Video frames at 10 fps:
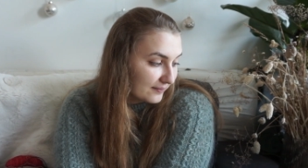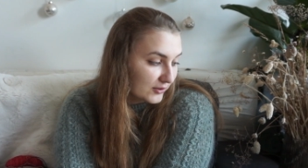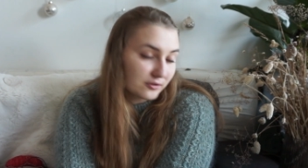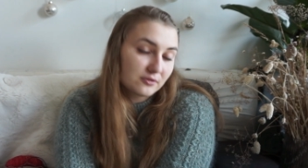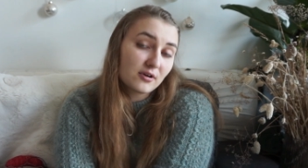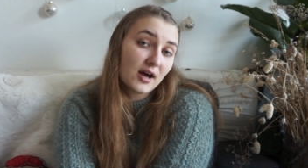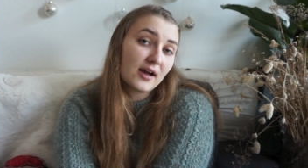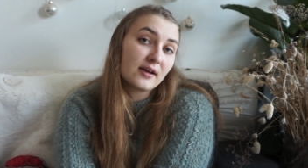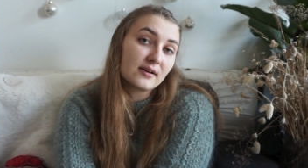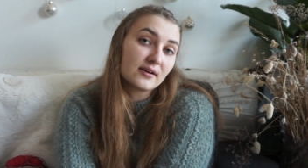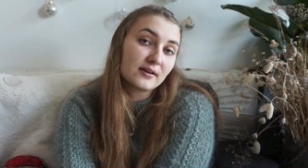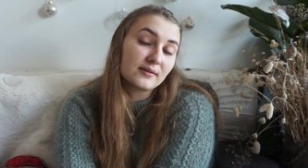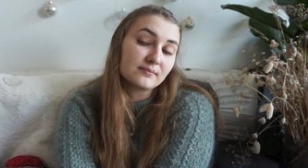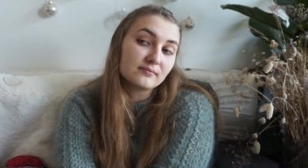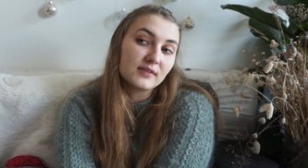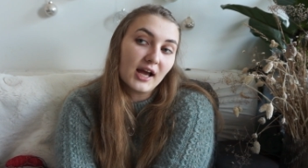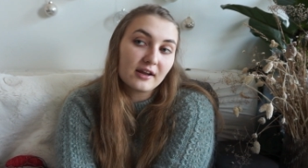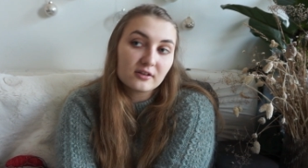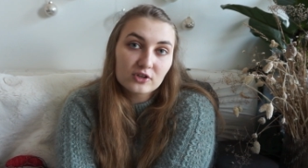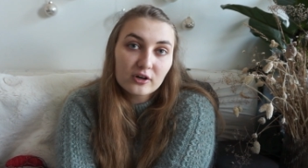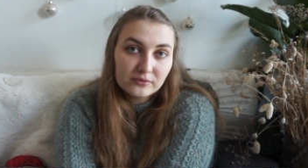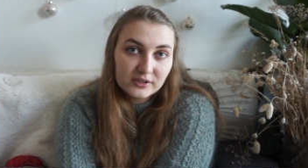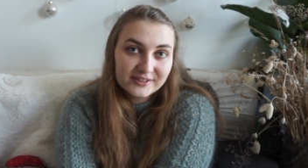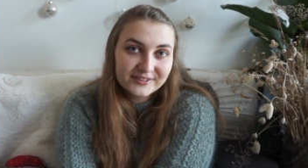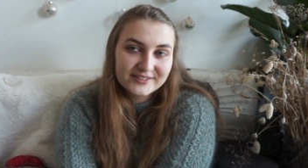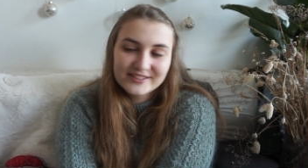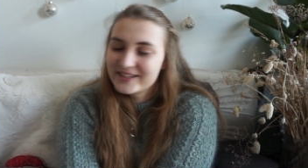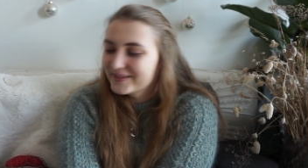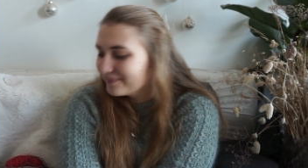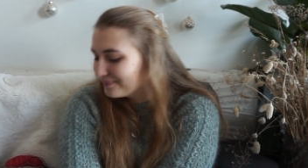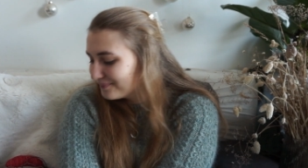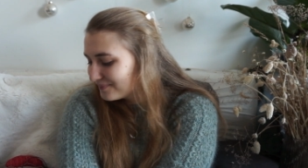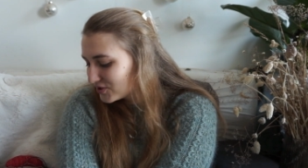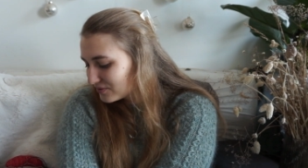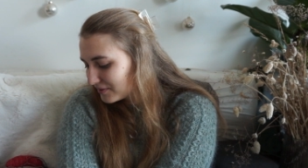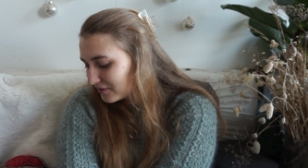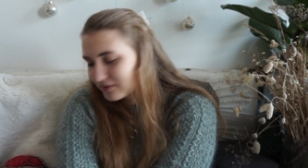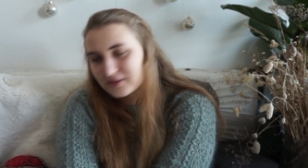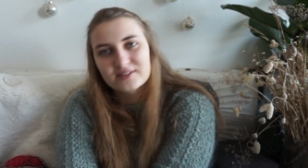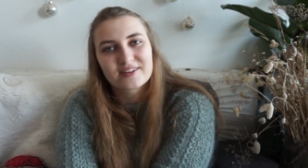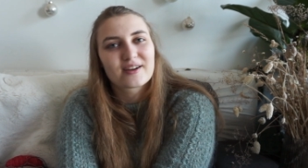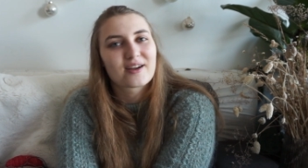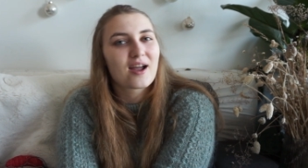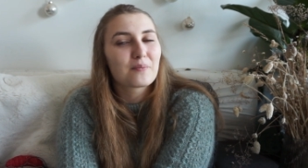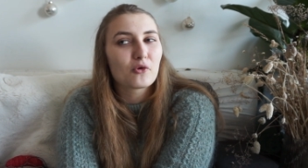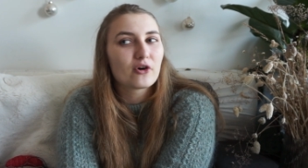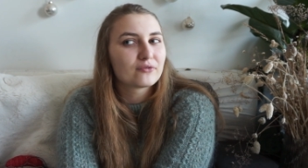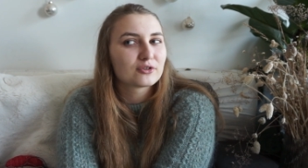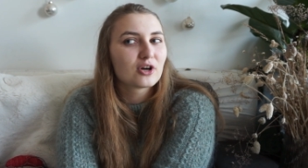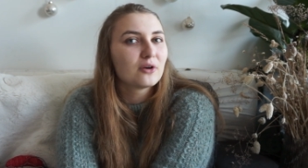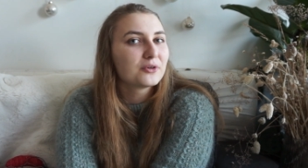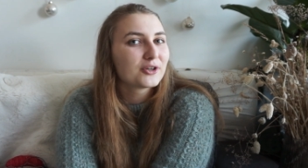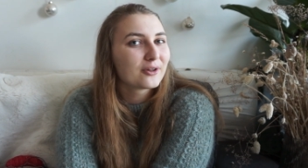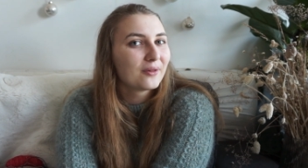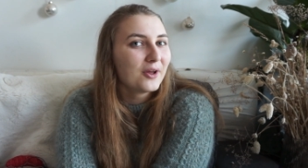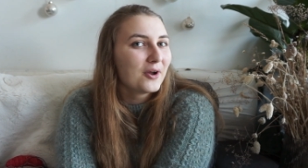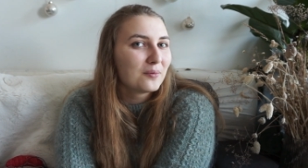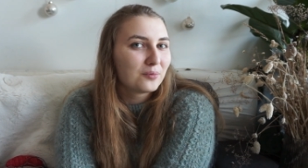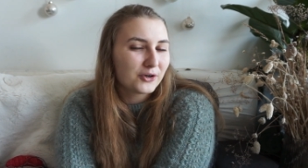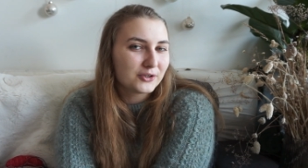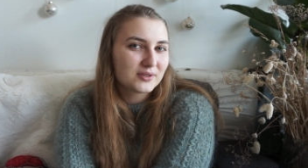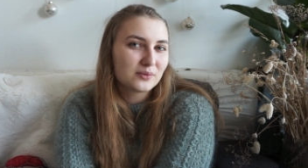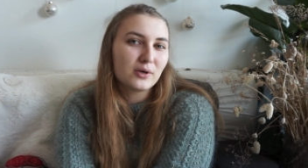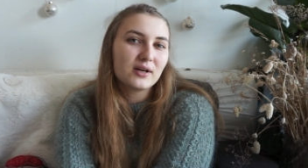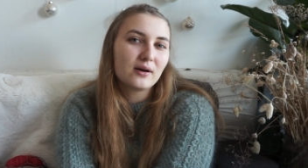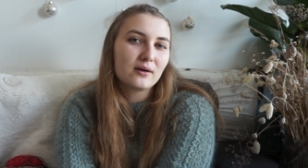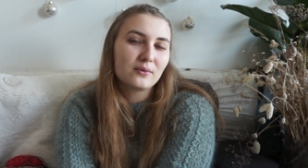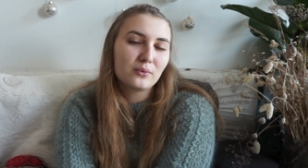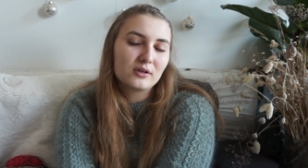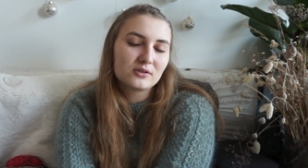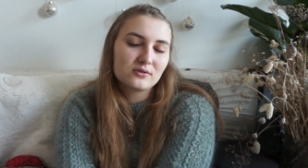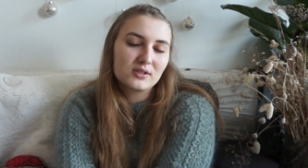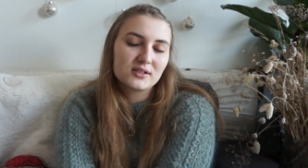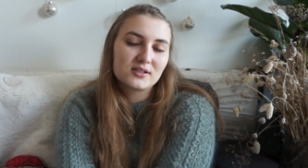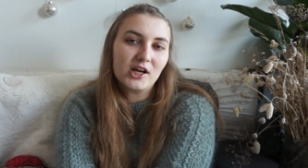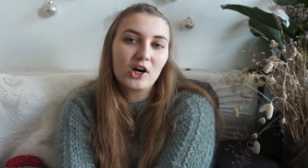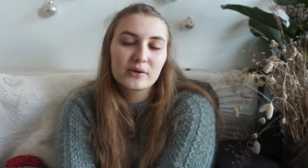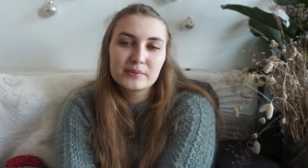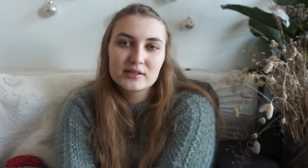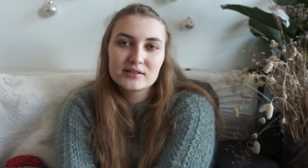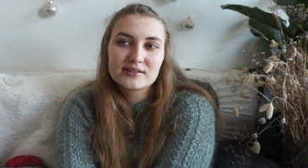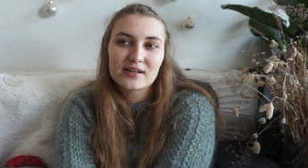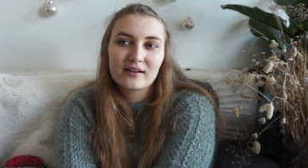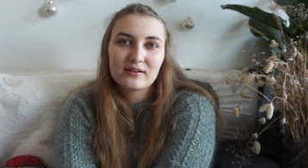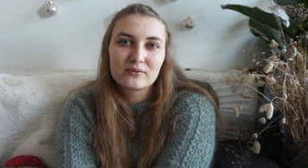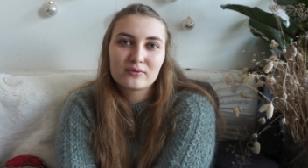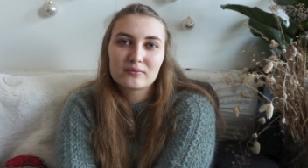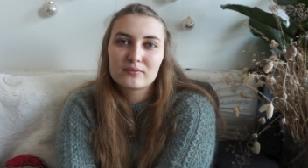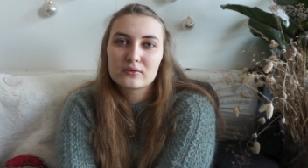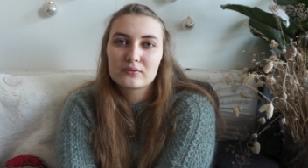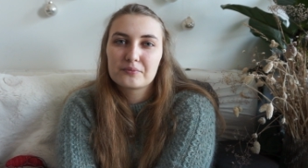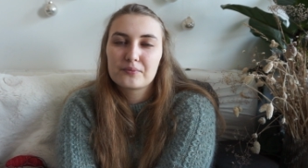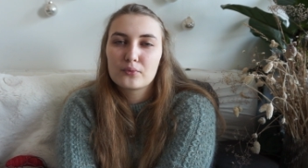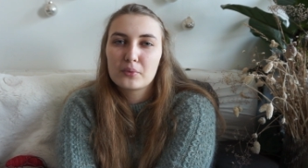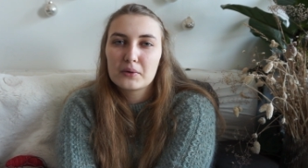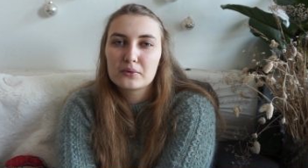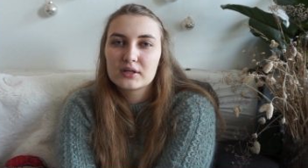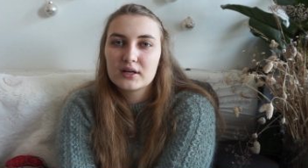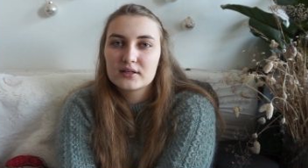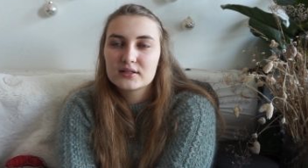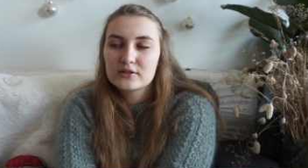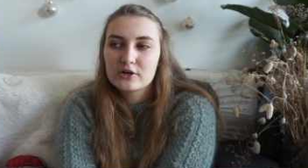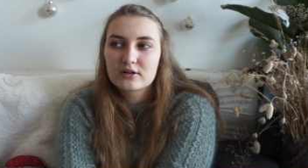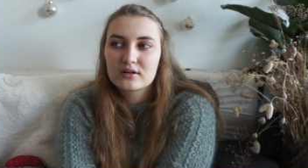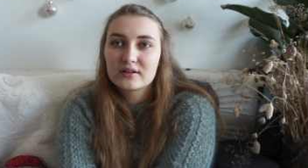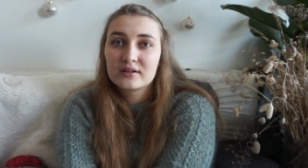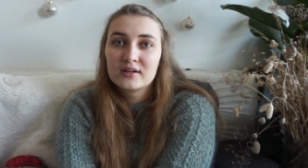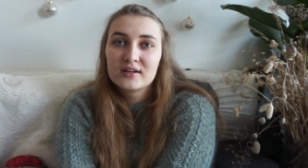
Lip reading: to try dyeing tonals, just because I'm more of a tonal person when I want to knit garments, and with variegated yarn I